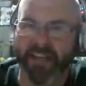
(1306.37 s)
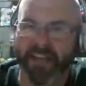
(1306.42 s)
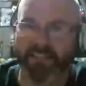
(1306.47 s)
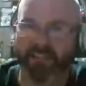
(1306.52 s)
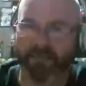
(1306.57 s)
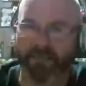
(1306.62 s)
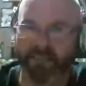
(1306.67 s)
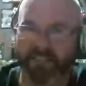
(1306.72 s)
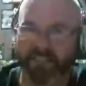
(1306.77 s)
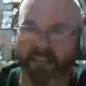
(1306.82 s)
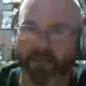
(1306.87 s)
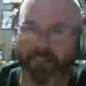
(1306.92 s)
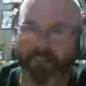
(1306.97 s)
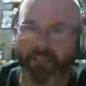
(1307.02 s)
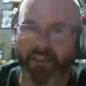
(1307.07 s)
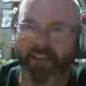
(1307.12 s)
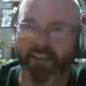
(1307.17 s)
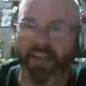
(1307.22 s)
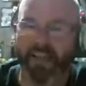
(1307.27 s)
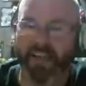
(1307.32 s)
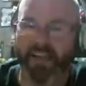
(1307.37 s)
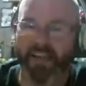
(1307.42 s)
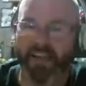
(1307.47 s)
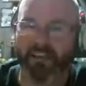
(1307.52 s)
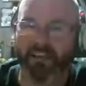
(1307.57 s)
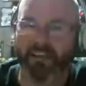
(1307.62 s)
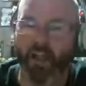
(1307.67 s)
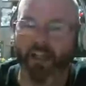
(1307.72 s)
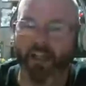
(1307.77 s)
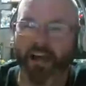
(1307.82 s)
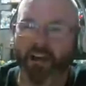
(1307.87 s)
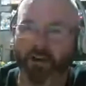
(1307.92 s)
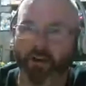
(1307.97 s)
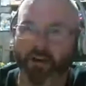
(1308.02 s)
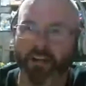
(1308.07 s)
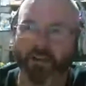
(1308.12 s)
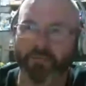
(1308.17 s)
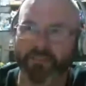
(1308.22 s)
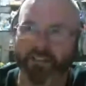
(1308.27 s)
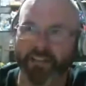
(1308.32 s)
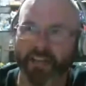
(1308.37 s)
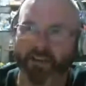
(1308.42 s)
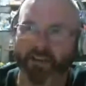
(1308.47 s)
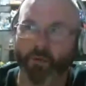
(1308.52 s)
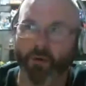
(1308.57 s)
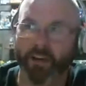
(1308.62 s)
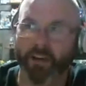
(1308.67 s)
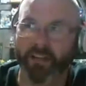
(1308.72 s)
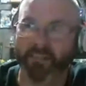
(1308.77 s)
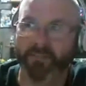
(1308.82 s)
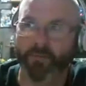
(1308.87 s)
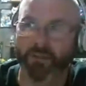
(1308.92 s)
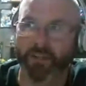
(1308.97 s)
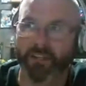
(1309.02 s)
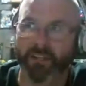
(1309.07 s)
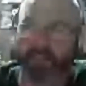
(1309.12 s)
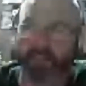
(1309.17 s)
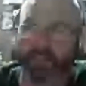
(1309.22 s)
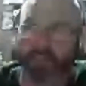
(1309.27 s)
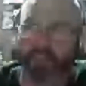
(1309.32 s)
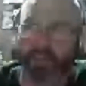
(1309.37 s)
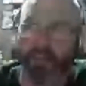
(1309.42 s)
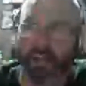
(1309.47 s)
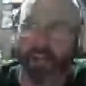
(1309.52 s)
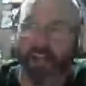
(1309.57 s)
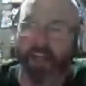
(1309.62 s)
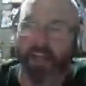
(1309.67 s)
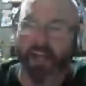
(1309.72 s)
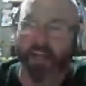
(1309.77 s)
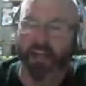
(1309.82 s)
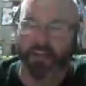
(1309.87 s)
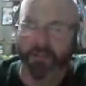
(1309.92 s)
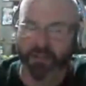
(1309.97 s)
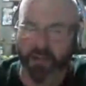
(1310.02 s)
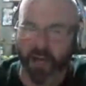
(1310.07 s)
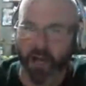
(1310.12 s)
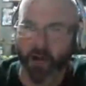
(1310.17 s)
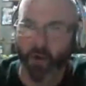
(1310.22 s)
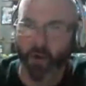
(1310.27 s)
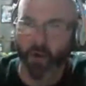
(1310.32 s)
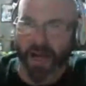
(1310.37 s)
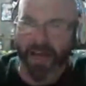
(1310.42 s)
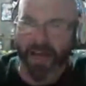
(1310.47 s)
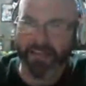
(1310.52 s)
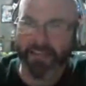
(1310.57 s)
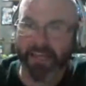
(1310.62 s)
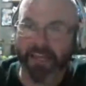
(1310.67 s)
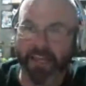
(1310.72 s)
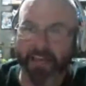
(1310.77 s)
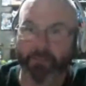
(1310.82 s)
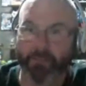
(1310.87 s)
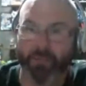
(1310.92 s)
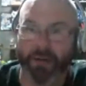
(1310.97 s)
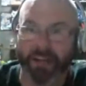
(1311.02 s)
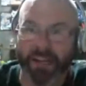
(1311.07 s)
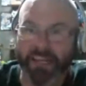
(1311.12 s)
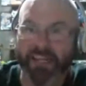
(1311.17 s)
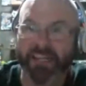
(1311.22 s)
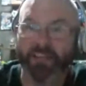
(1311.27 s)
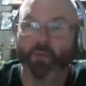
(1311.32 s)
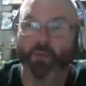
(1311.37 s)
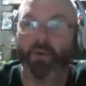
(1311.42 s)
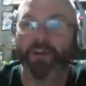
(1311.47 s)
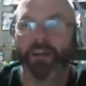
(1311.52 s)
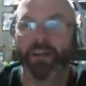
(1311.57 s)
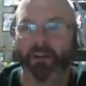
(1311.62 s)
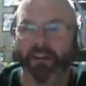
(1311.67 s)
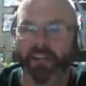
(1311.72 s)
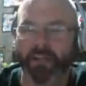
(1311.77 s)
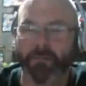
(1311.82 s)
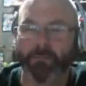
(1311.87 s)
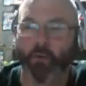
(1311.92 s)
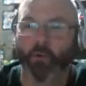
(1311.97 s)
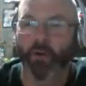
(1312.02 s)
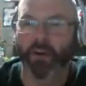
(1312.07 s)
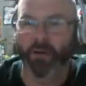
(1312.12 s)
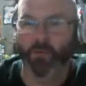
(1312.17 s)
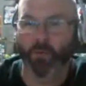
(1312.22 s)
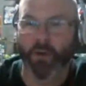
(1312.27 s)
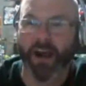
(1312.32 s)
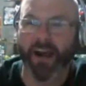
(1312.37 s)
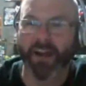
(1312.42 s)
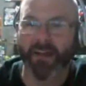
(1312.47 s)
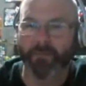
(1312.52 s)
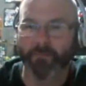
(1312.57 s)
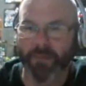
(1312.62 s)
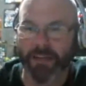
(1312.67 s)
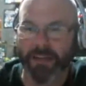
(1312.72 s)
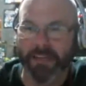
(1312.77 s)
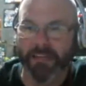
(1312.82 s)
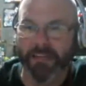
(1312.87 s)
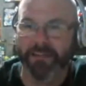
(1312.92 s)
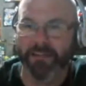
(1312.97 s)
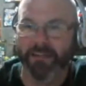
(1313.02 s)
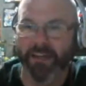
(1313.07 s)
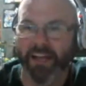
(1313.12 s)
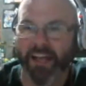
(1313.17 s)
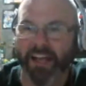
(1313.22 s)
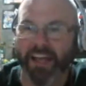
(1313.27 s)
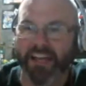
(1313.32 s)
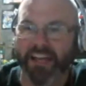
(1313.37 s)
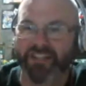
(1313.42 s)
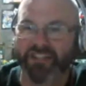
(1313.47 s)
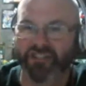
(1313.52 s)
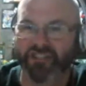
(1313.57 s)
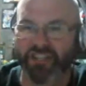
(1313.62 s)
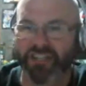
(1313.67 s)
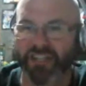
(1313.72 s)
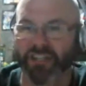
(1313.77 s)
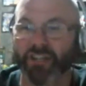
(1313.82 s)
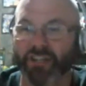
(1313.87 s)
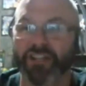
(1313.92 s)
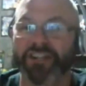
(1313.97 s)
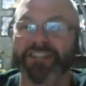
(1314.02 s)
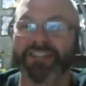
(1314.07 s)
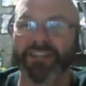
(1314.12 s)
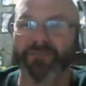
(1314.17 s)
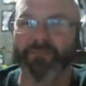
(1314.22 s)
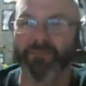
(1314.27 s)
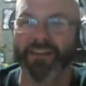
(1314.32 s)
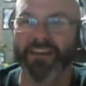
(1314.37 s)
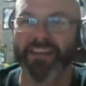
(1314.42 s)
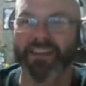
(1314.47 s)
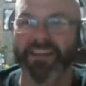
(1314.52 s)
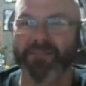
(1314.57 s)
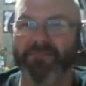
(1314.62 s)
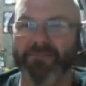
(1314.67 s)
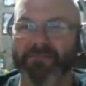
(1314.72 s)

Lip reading: him something, and all I heard him say was, "No, I can't, but he will." He pointed right at me. She looked at me.